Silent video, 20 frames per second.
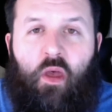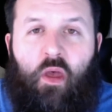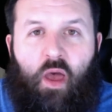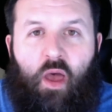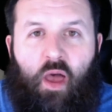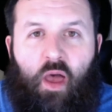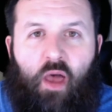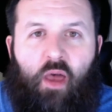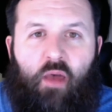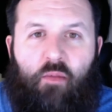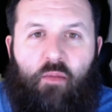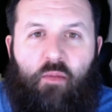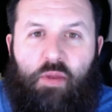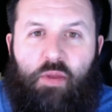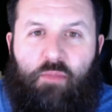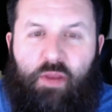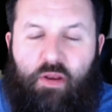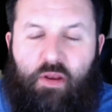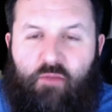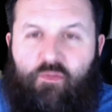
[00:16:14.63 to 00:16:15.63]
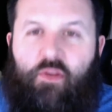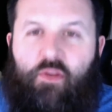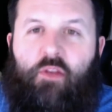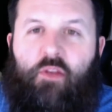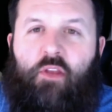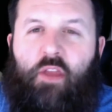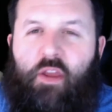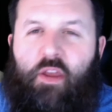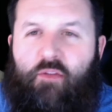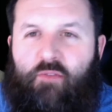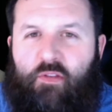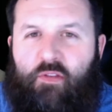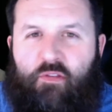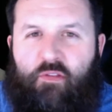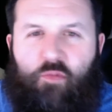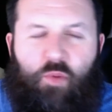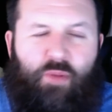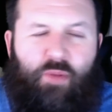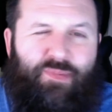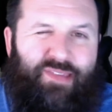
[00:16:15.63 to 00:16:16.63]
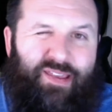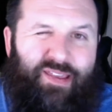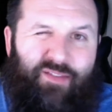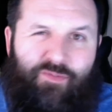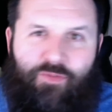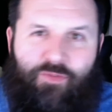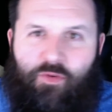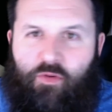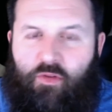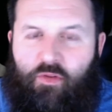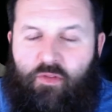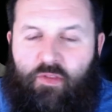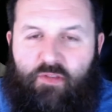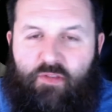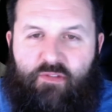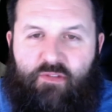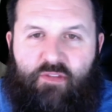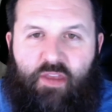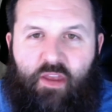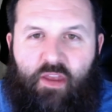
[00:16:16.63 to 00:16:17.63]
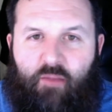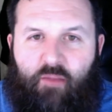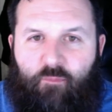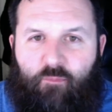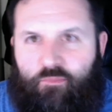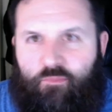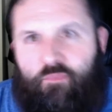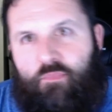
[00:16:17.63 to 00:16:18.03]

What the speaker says: I mean, if it's a website for, let's say,